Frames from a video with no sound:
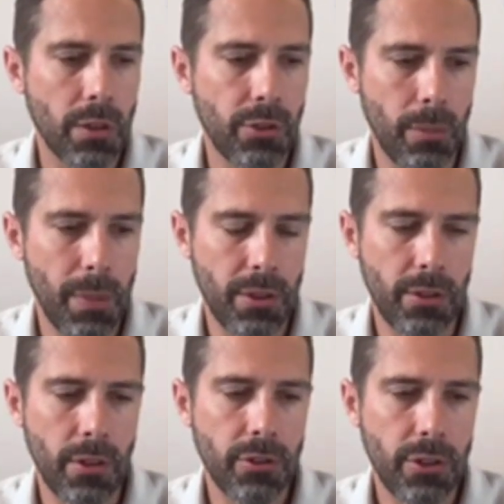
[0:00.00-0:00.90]
sort of
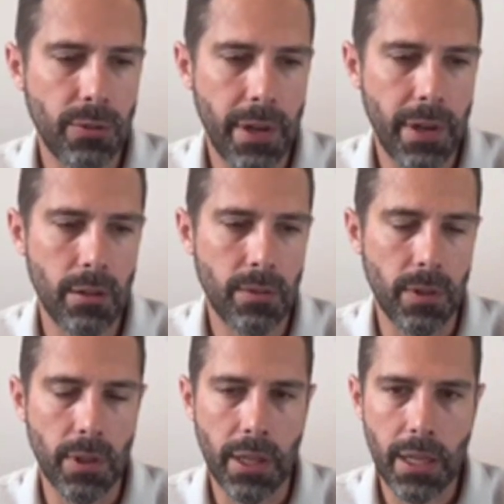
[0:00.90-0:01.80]
methodology is very
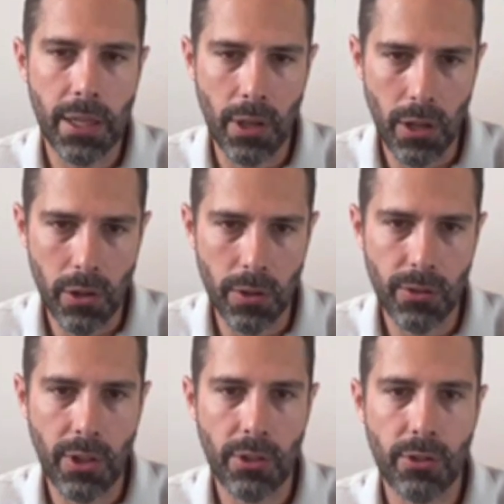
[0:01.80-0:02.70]
helpful. Like, is it a low
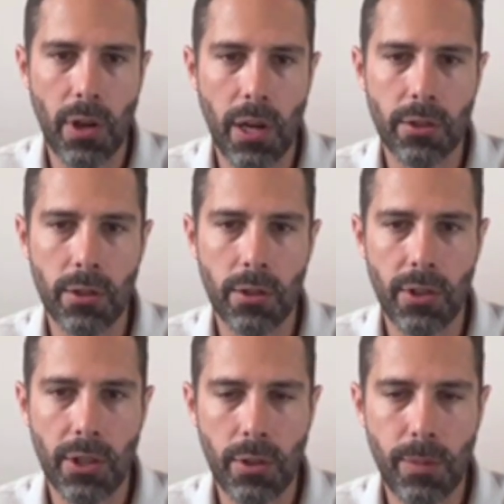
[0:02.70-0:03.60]
context or high
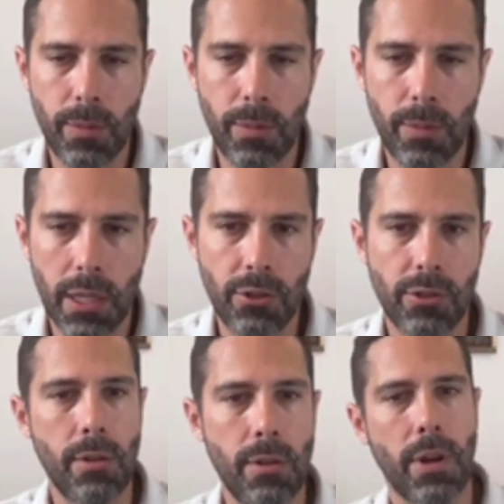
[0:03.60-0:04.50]
context
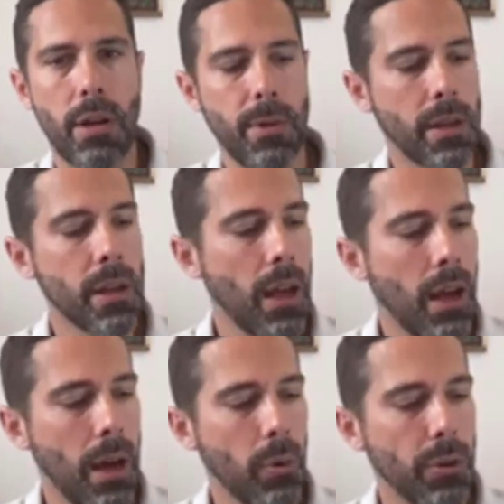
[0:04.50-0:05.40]
communication environment?
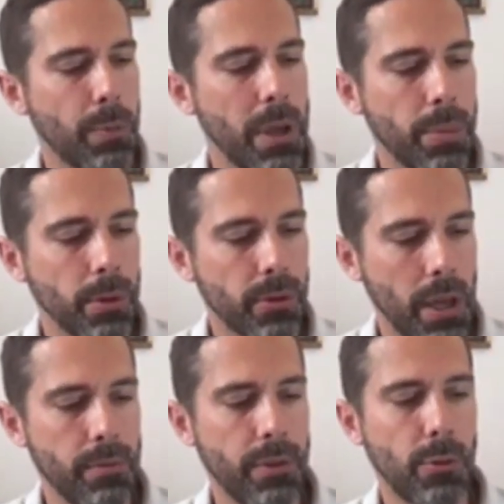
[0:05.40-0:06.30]
What's people's
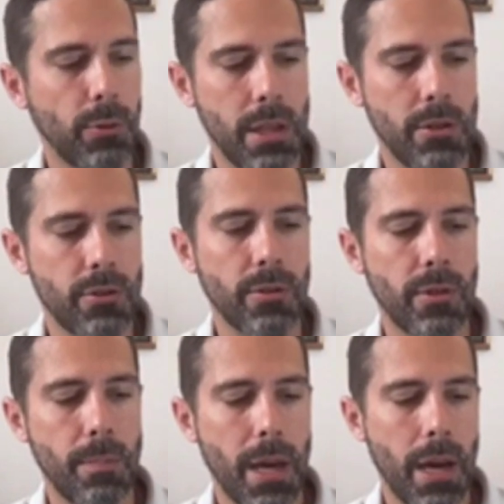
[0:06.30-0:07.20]
comfort speaking
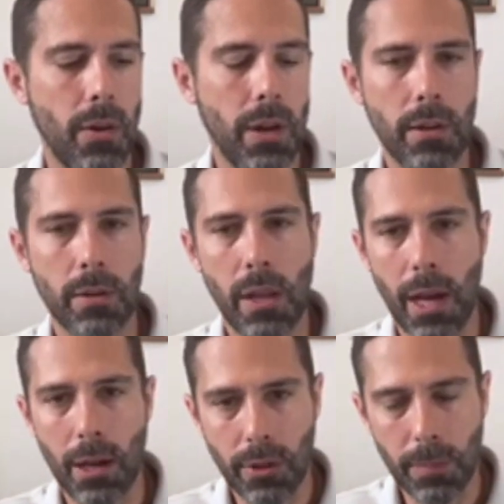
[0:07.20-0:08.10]
truth to power?
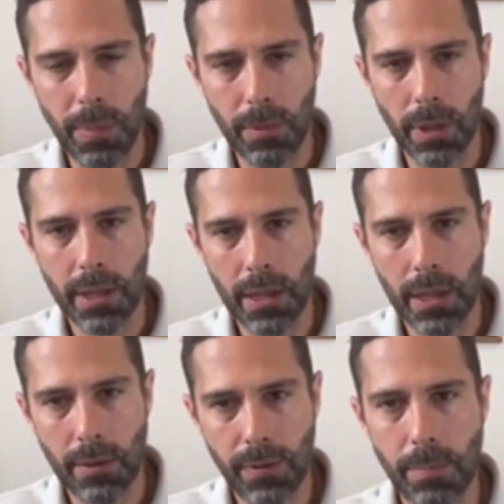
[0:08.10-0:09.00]
How do people like
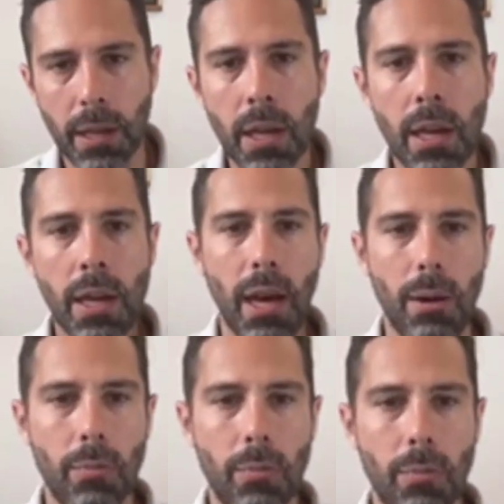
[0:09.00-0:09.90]
getting feedback?
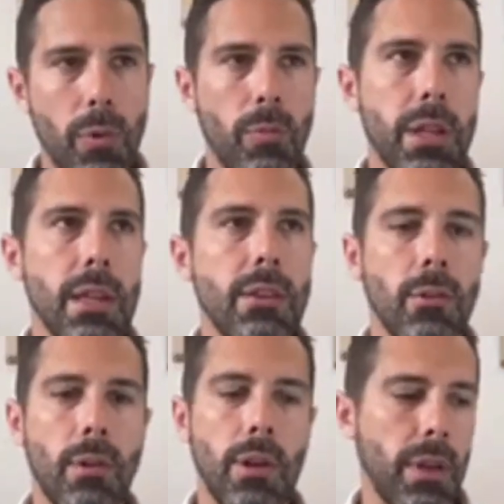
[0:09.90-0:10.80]
And we need
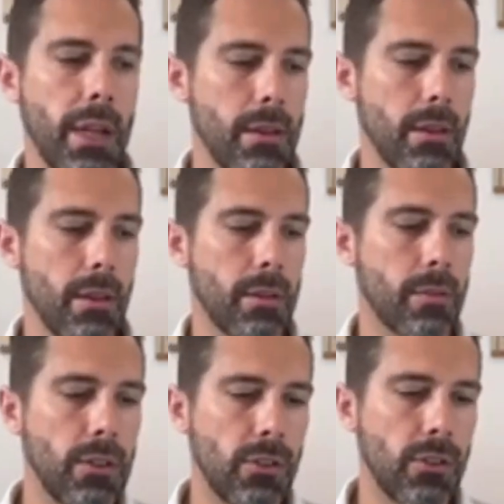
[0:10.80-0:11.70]
to overlay a lot
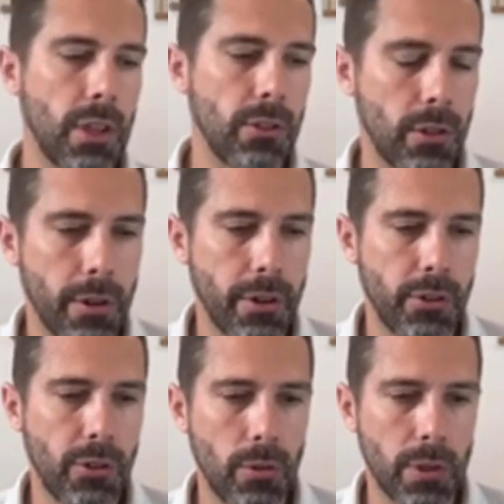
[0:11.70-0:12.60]
of these things
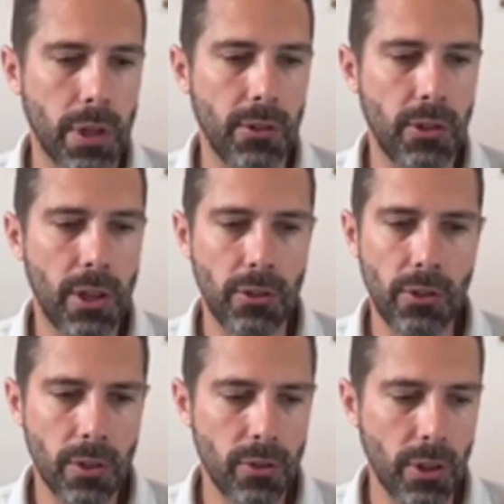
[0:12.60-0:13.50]
across
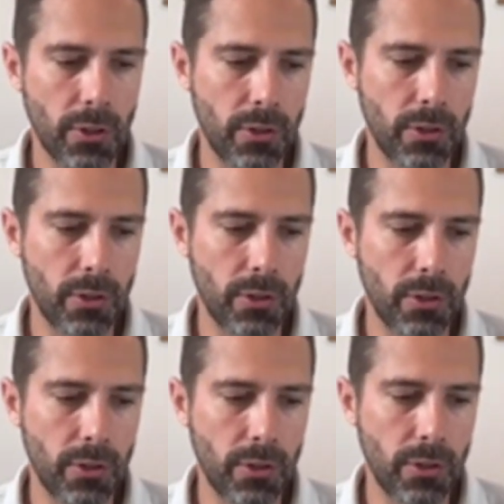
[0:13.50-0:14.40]
organizations, not just
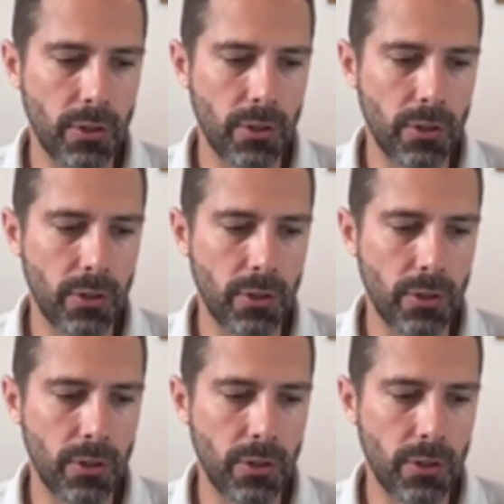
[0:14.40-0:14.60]
across the